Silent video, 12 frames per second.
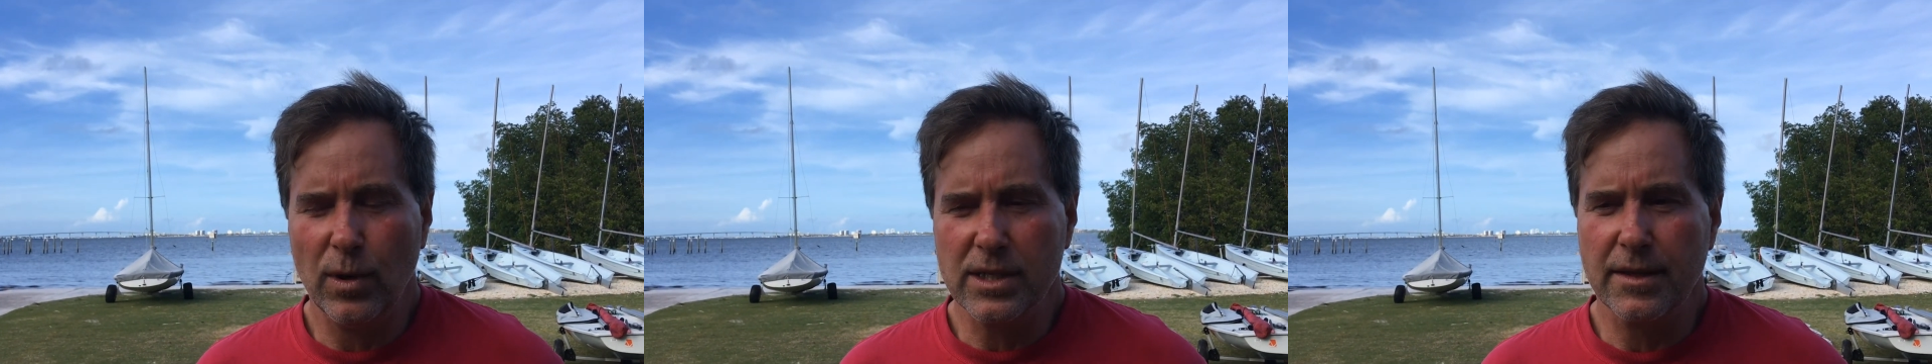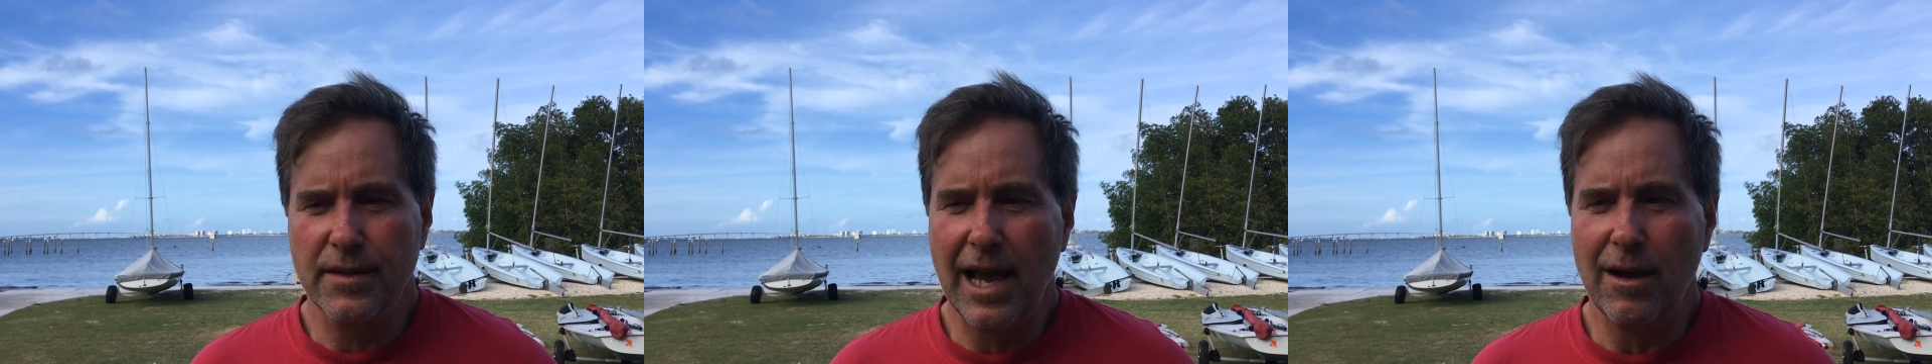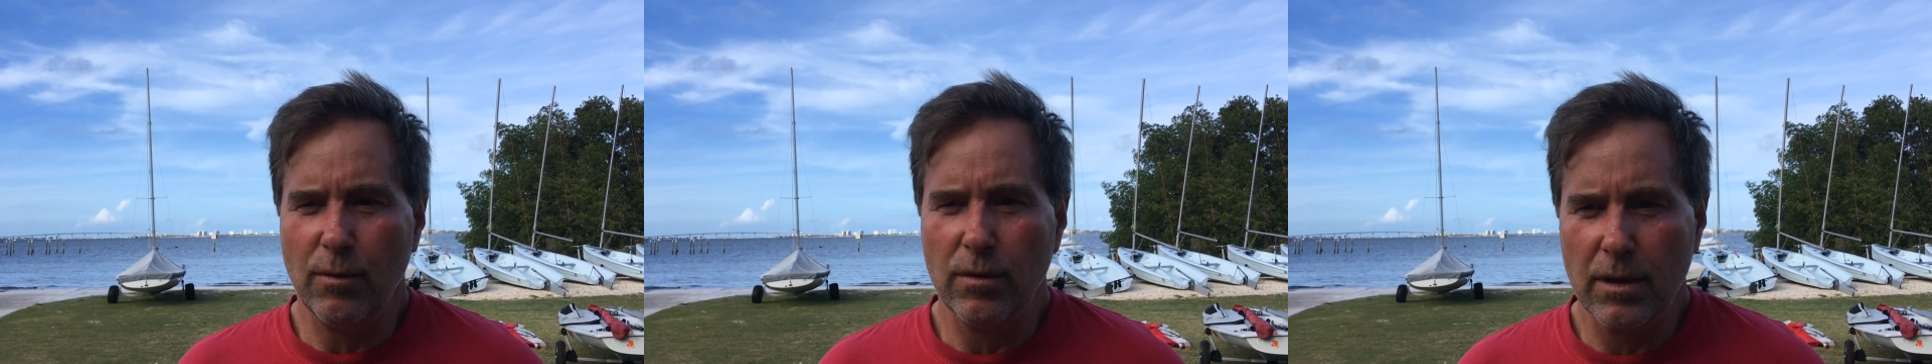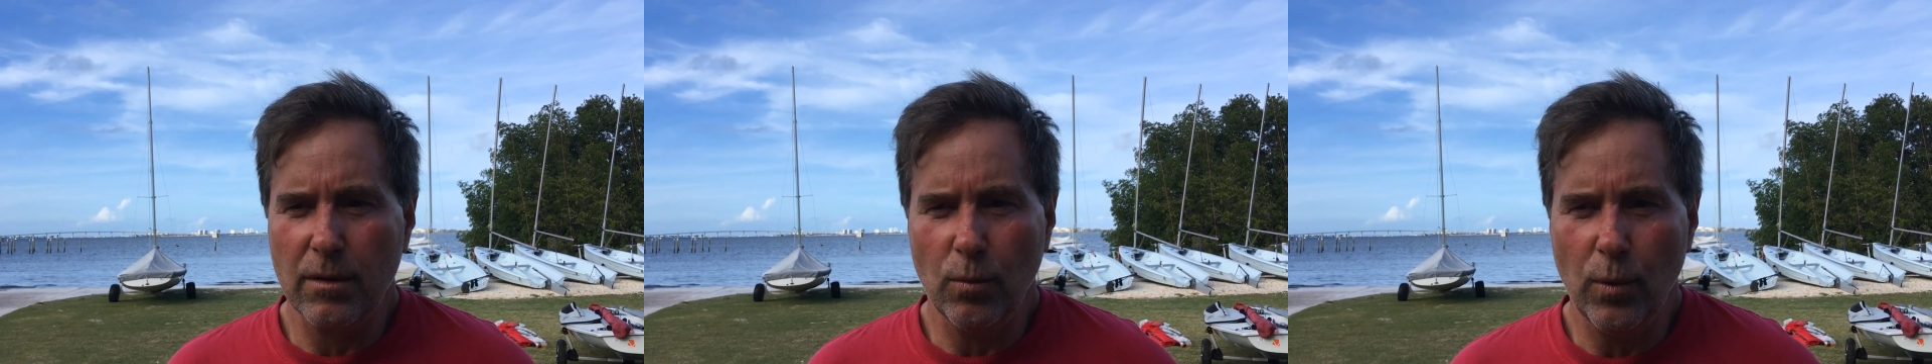it wasn't
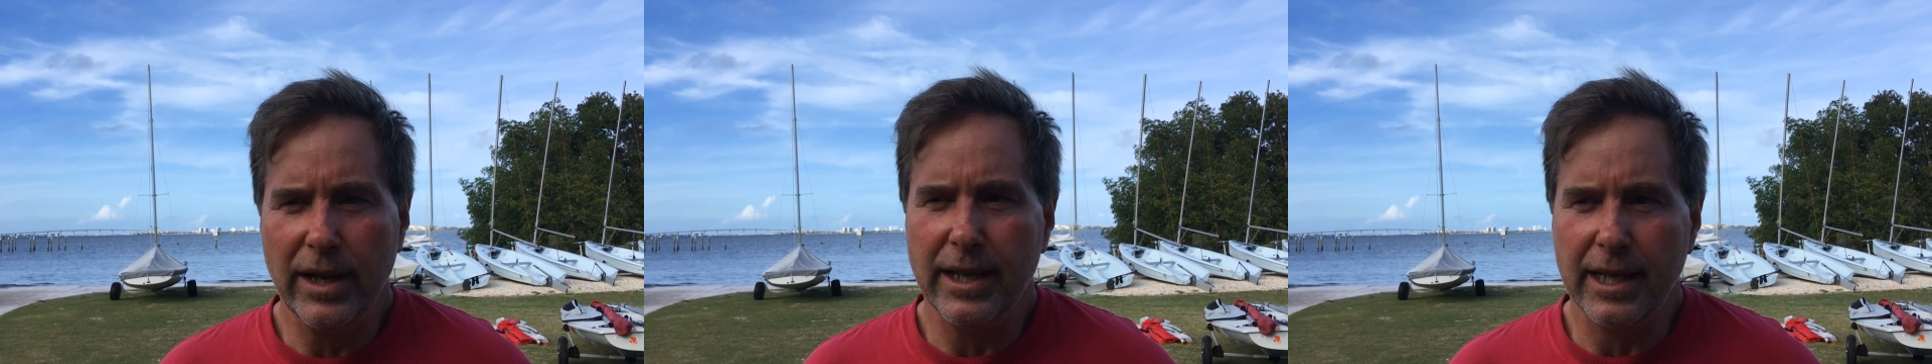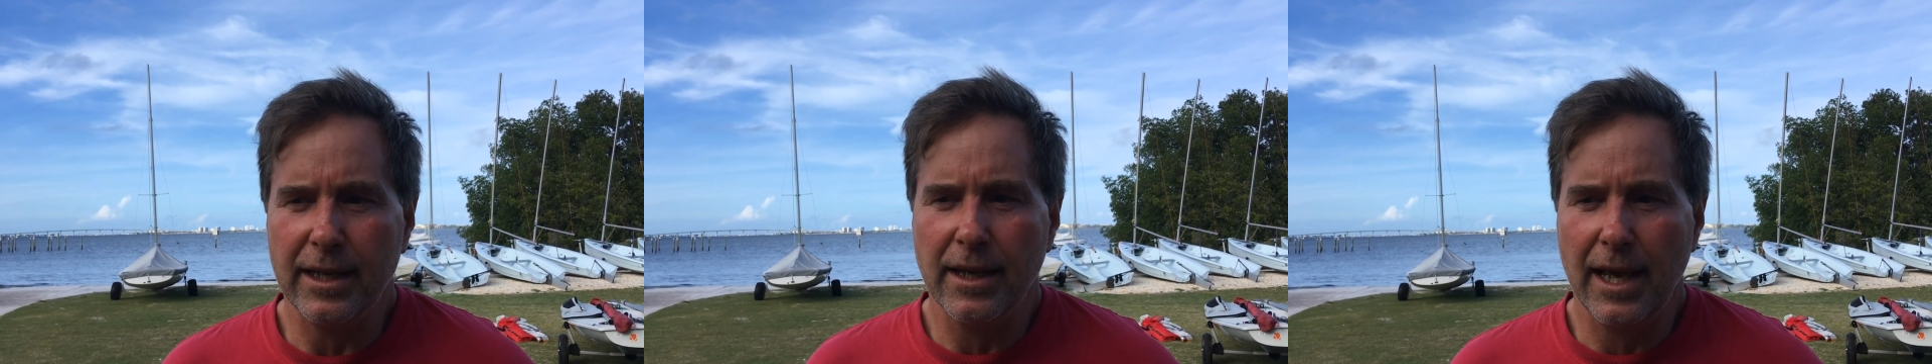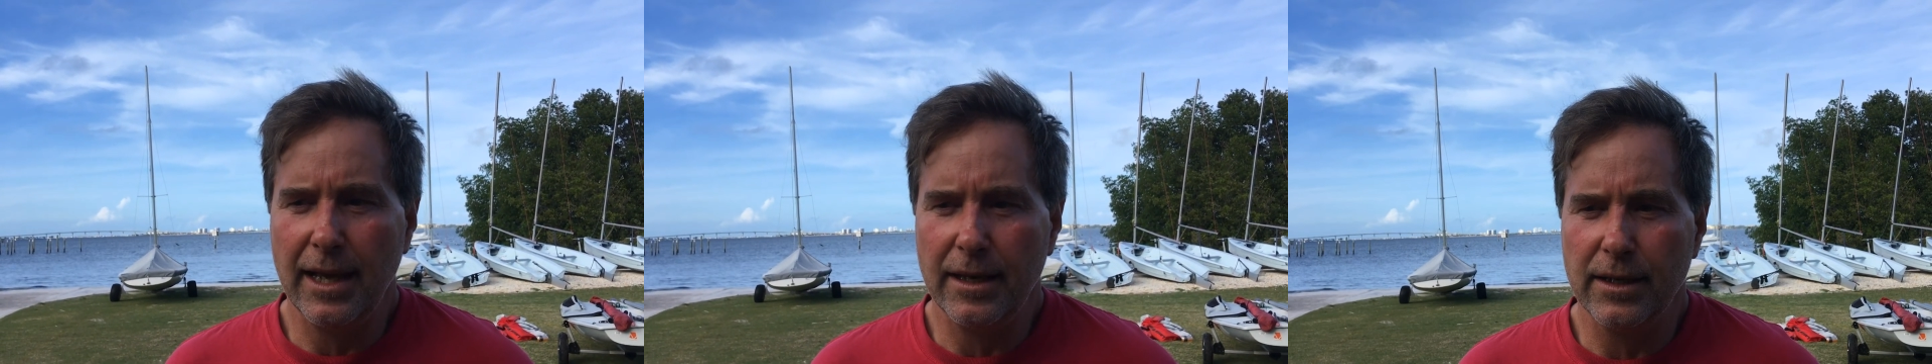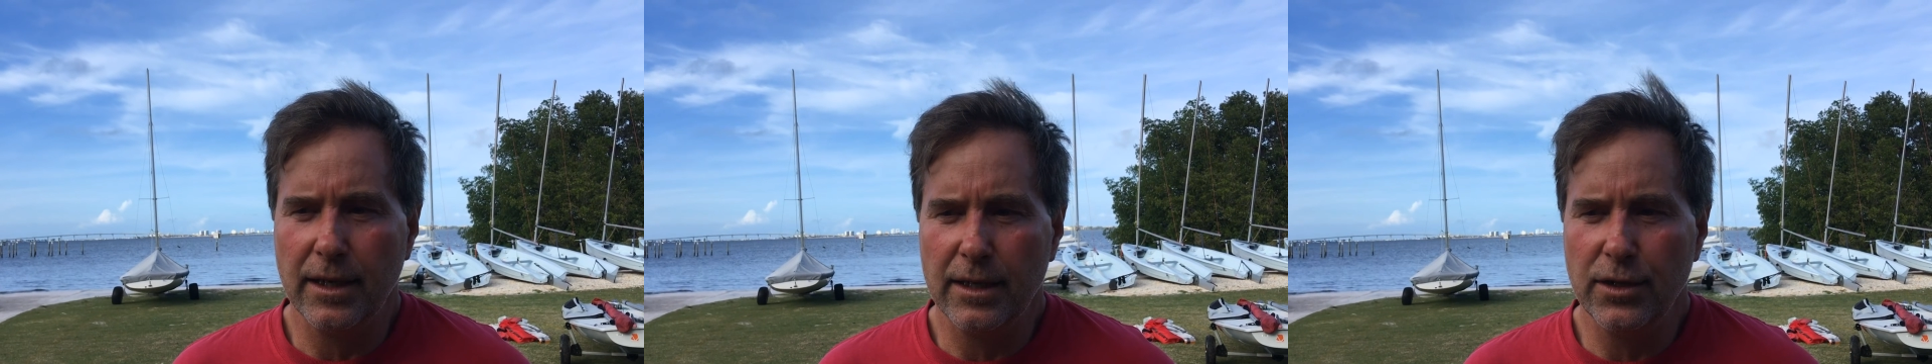that windy.
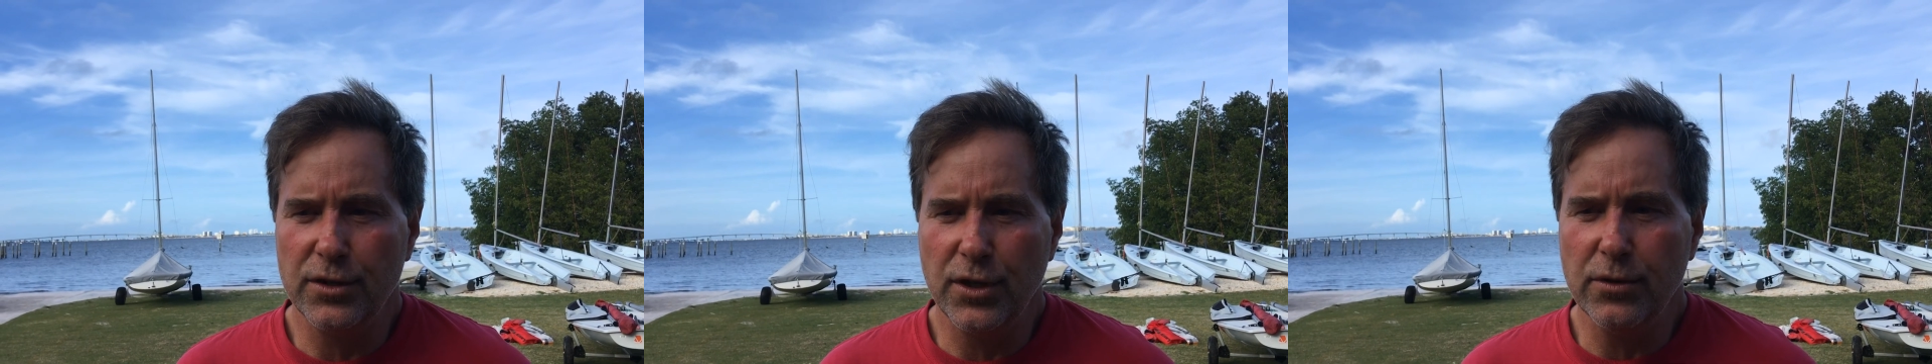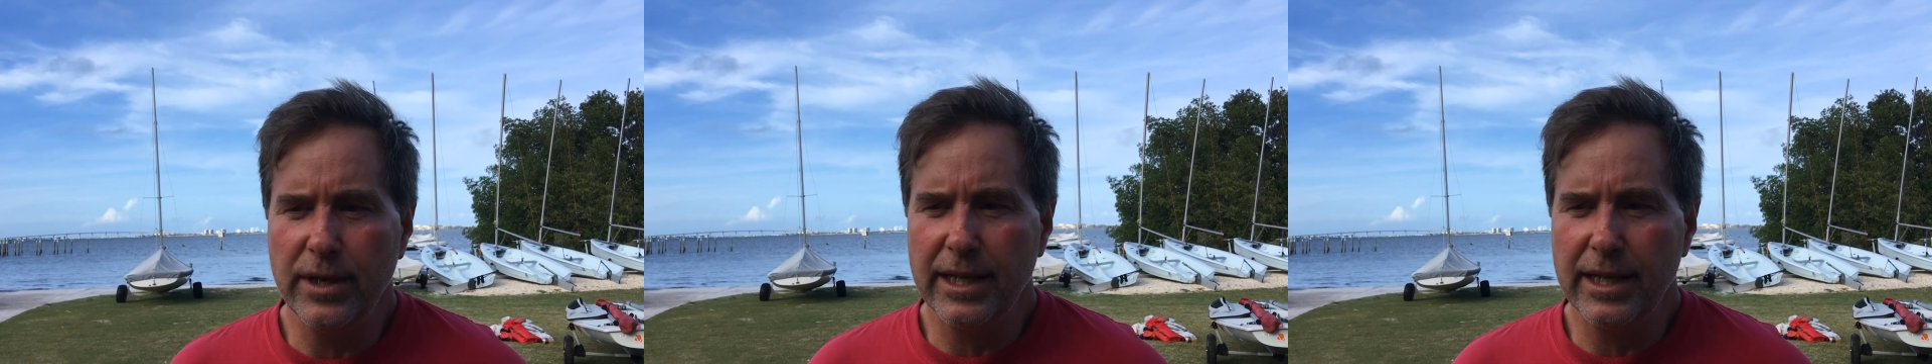And